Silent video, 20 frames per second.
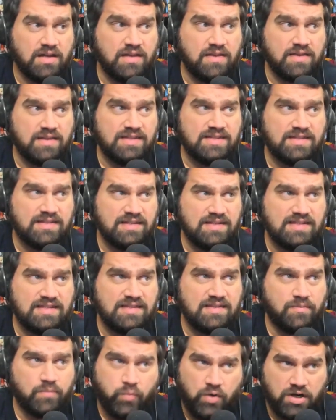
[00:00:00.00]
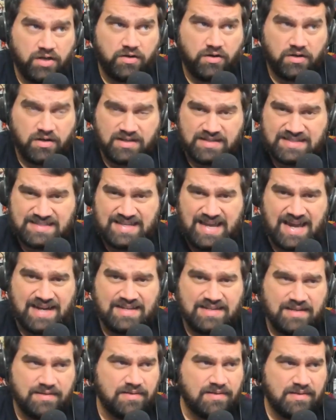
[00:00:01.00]
Uh, this is one of their
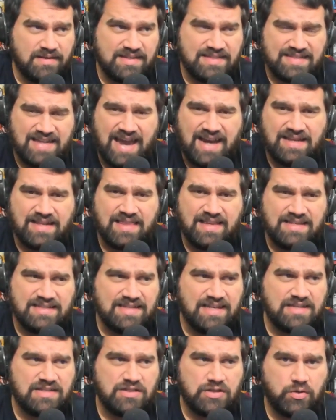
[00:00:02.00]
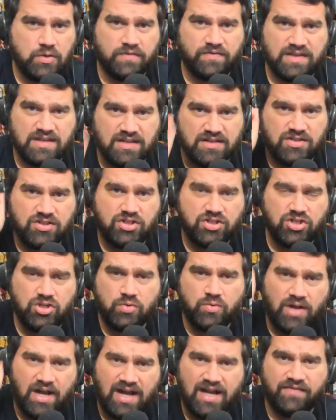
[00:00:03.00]
exact exact things they do. If they just
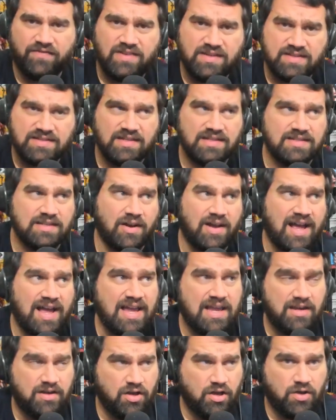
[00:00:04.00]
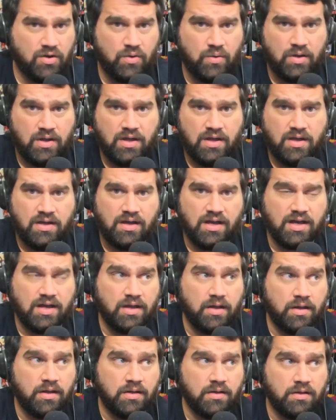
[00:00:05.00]
shoot obvious things out, I know
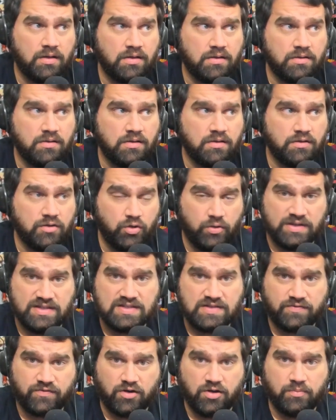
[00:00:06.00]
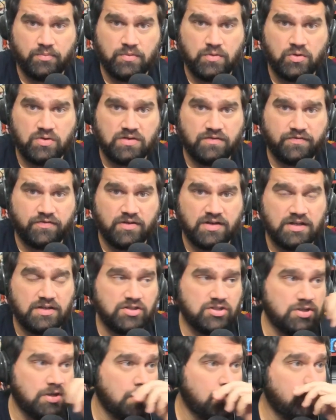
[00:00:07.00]
uh, Lewis from Nuke the
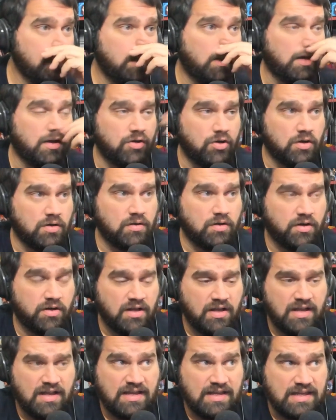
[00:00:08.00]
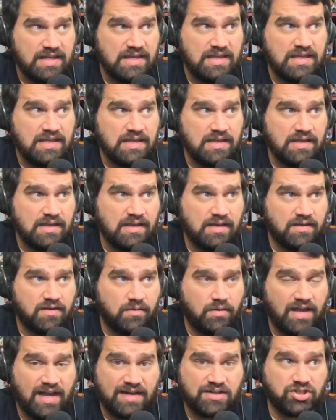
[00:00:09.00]
Fridge, uh, Nerd Alert. He
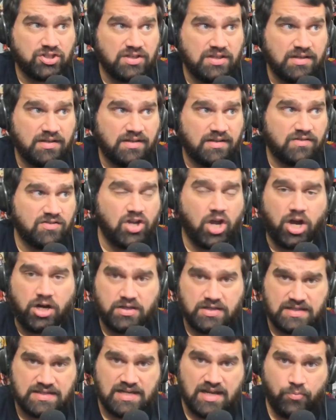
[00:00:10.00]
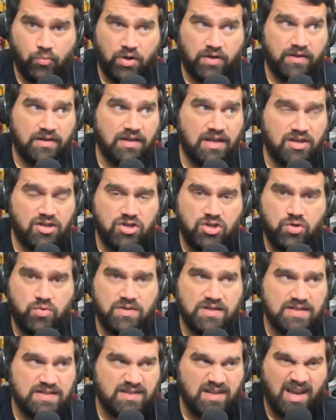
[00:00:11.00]
actually talked to Tom Welling and
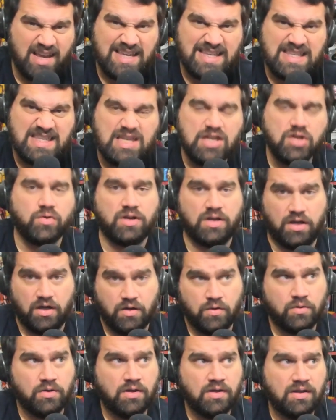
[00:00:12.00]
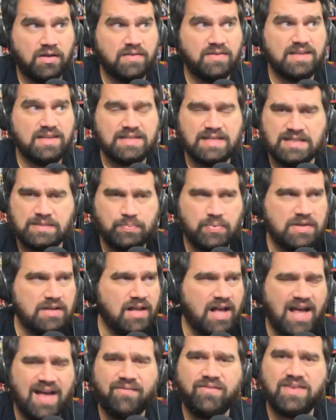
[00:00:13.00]
knew this a year ago this has
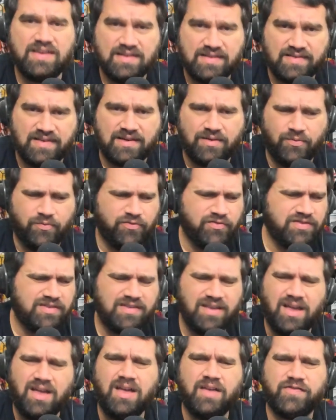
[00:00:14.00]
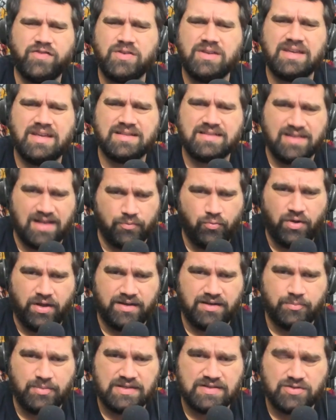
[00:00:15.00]
been obvious, like, duh, if you can get Tom
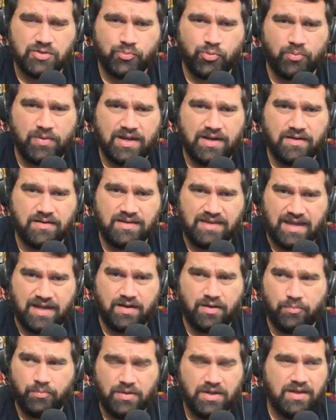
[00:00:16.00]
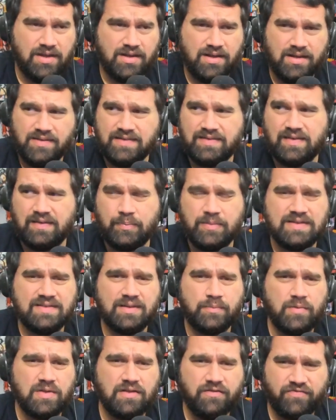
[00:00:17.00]
Welling to be Superman, get him. This has
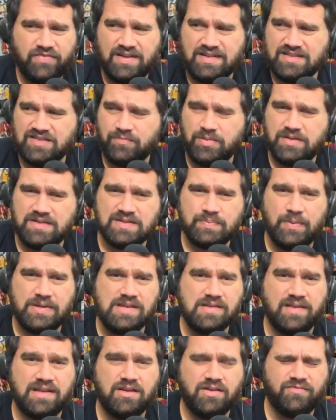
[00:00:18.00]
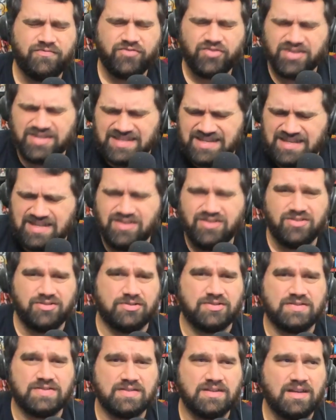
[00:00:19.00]
been something that fans have been speculating for
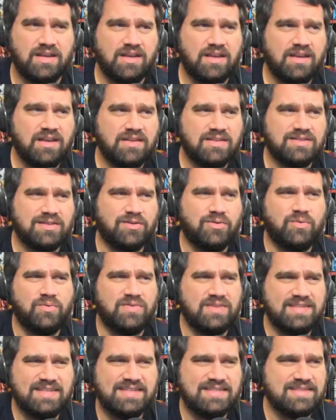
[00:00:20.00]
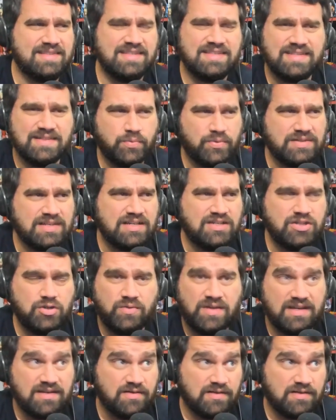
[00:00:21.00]
years. So this is this is what they do.